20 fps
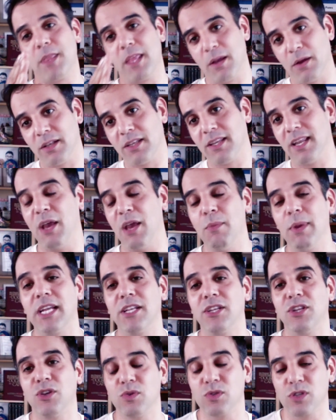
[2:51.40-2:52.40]
Today, we
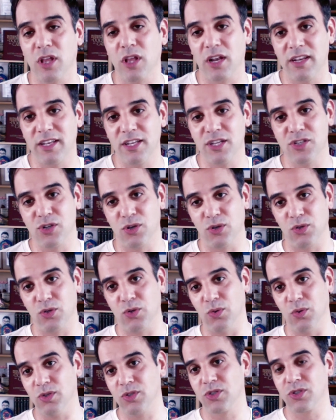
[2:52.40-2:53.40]
get to use a lot of digital
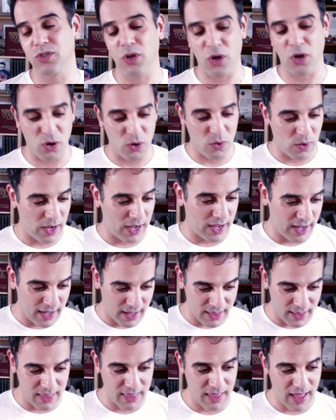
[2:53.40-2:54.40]
tools. So
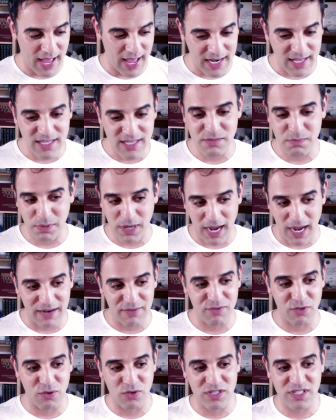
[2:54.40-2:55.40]
that is kind of
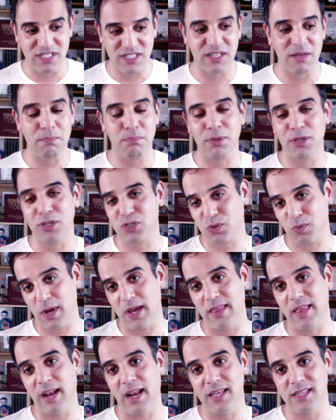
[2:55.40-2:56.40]
the simplest
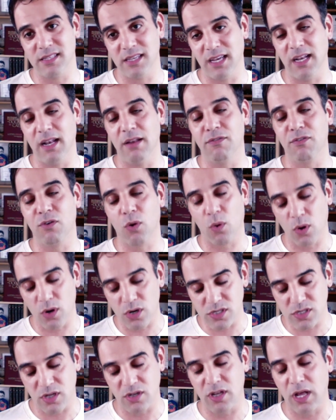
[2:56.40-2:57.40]
way that I see it. And of
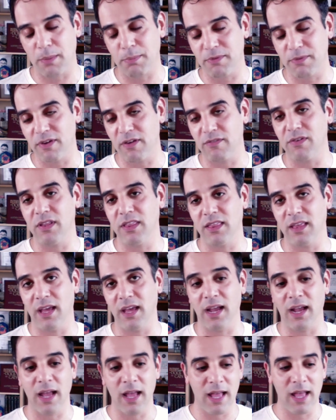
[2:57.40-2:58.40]
course, on top of
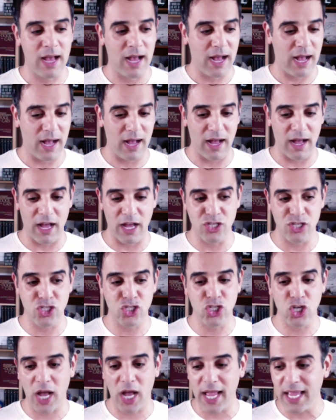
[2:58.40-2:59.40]
everything, a
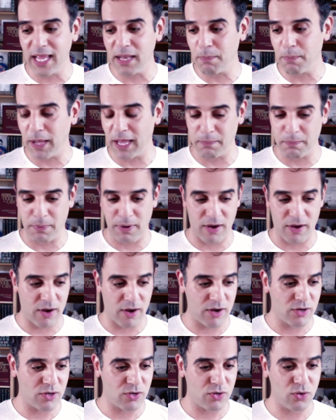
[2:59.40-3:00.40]
giant pet
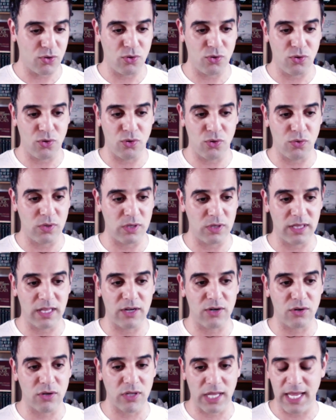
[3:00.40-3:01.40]
parent who
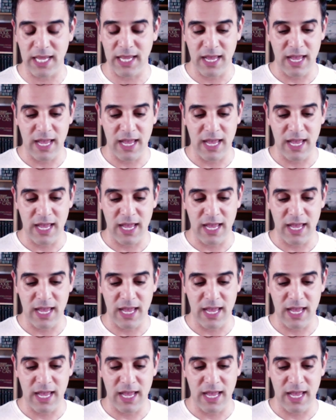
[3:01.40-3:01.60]
literally